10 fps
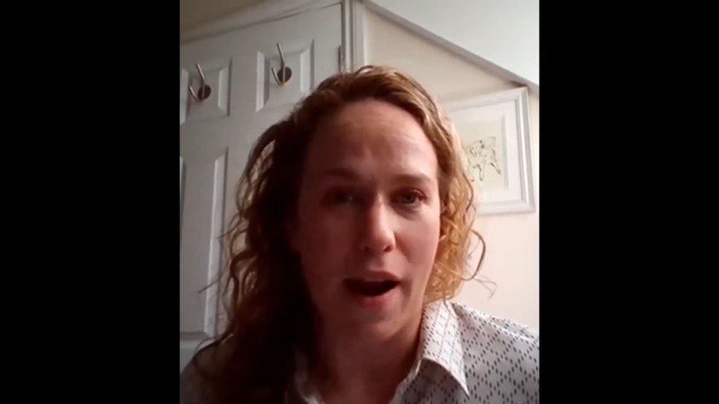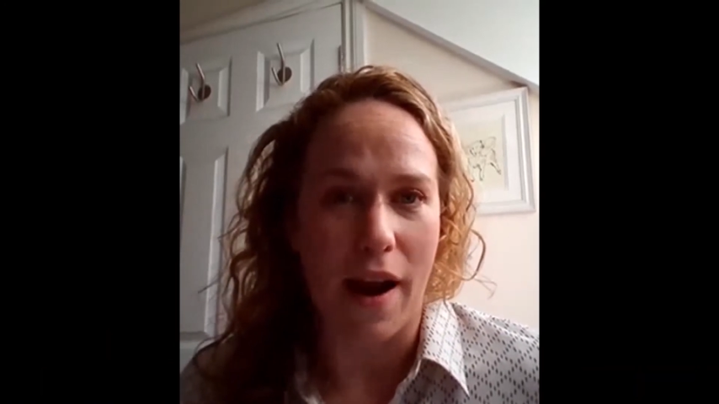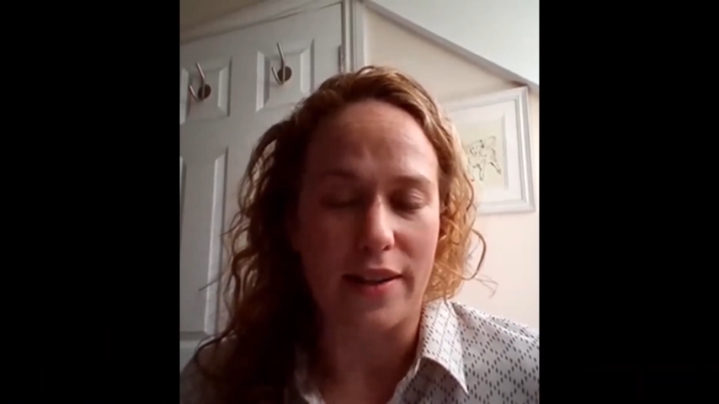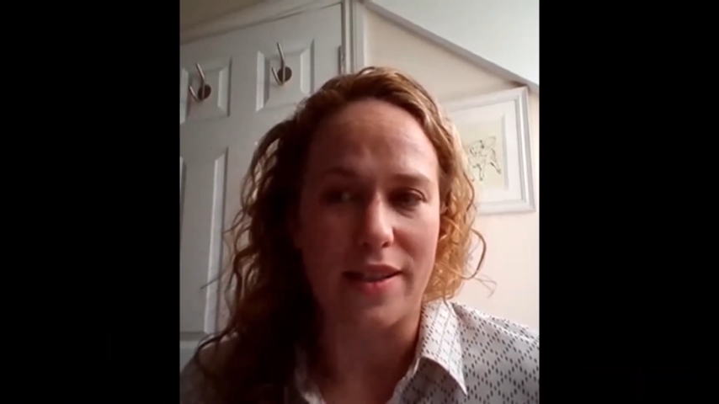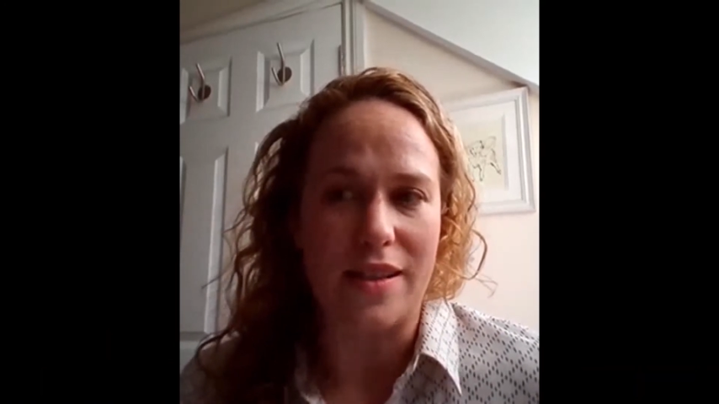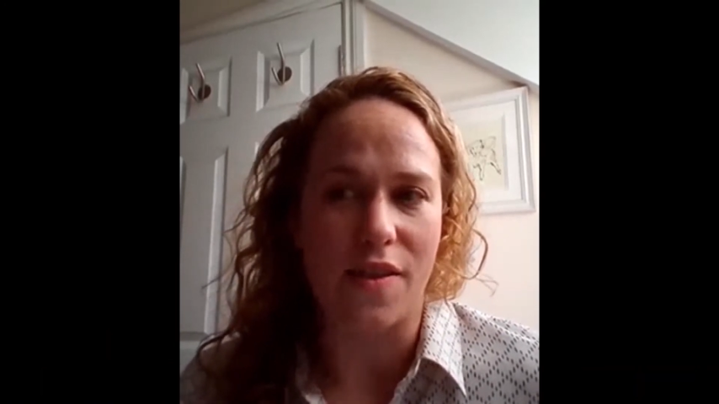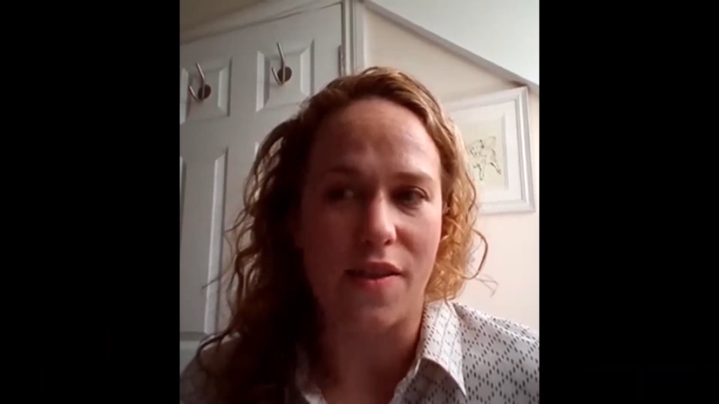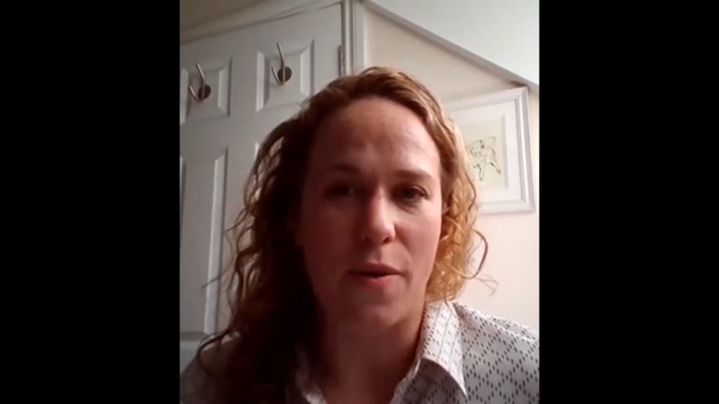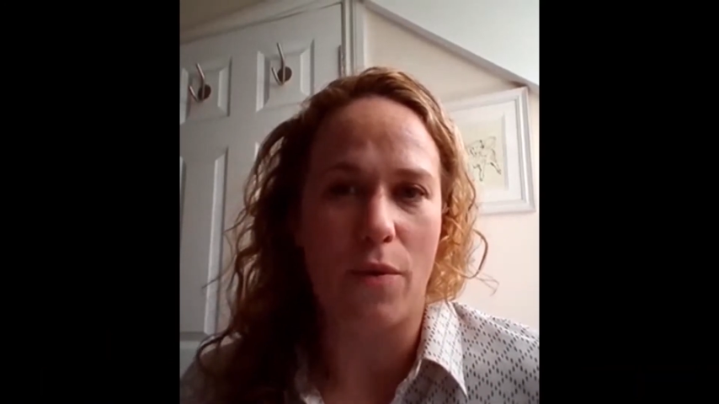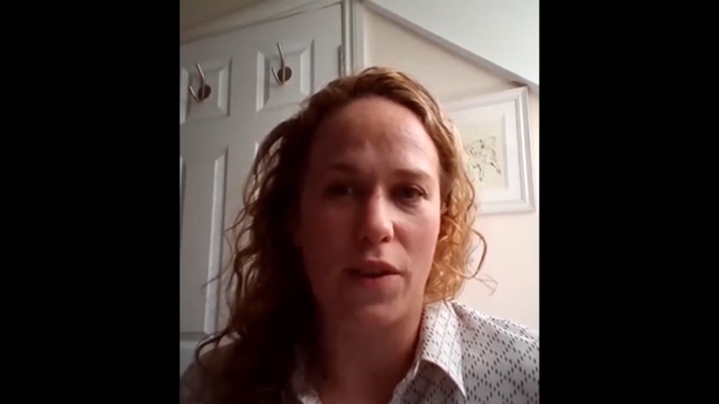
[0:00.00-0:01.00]
practices,
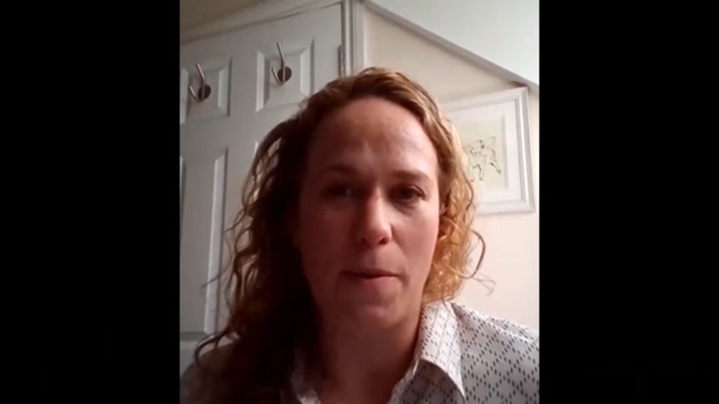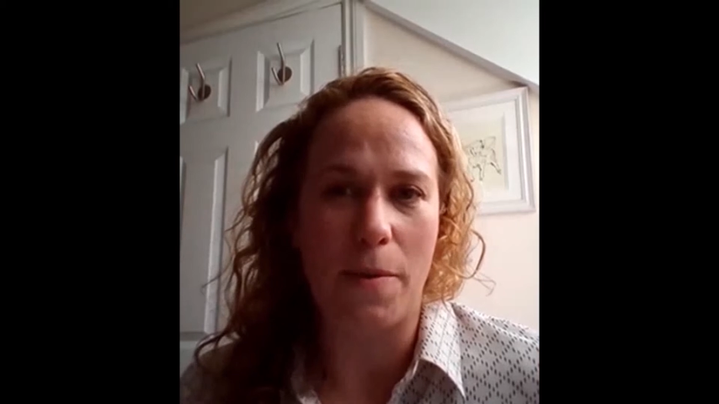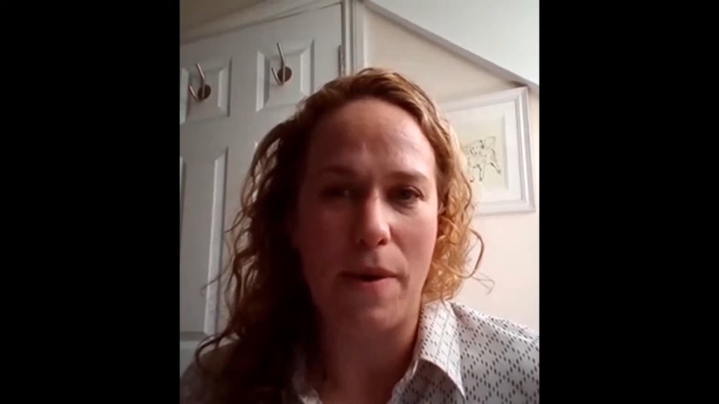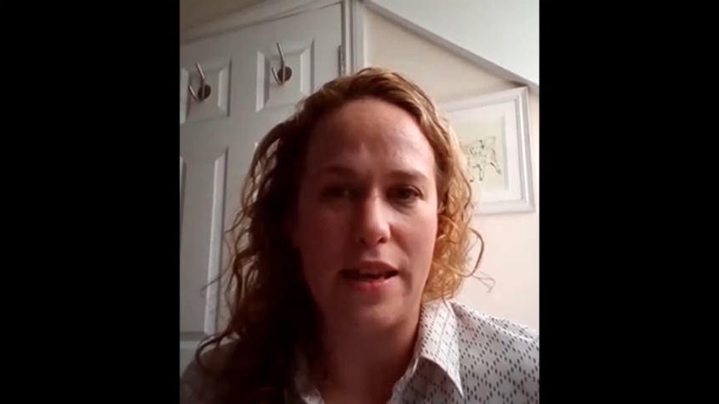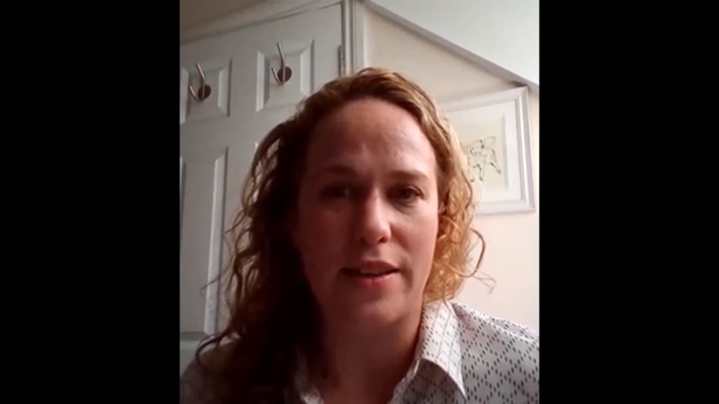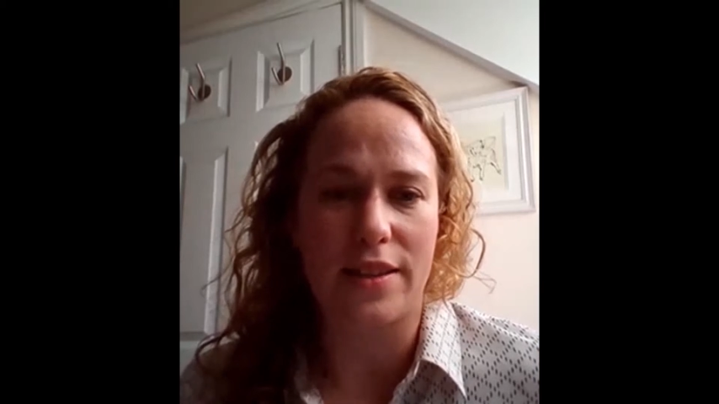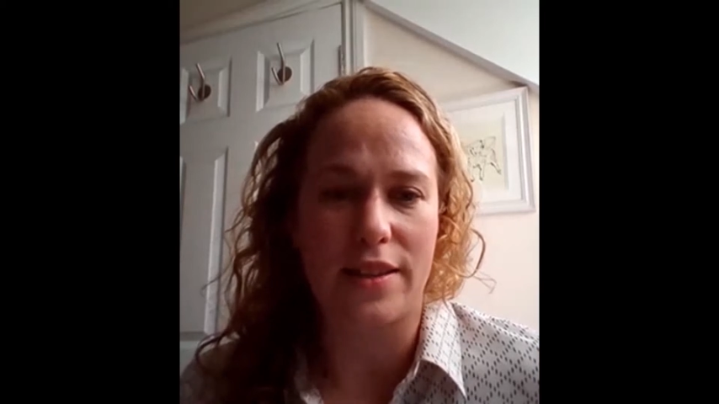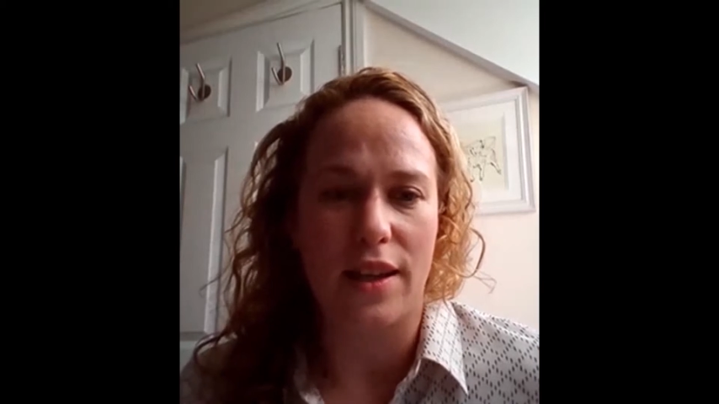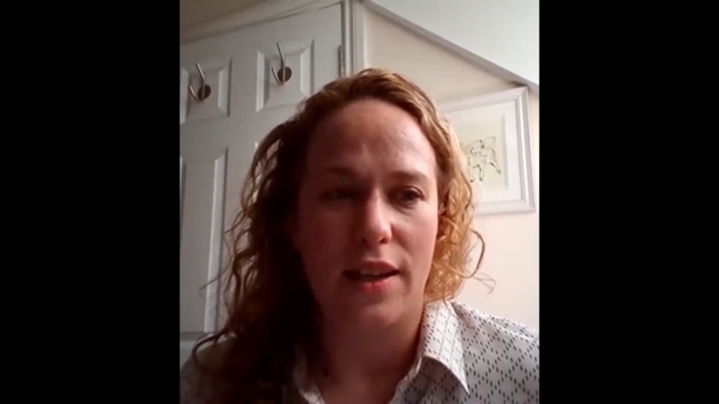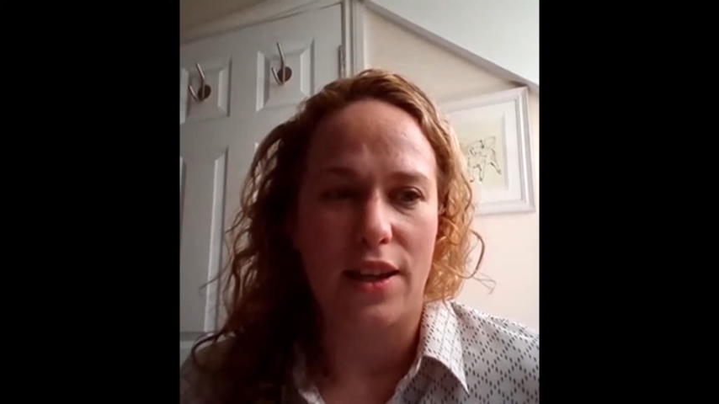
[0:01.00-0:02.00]
I think one of the biggest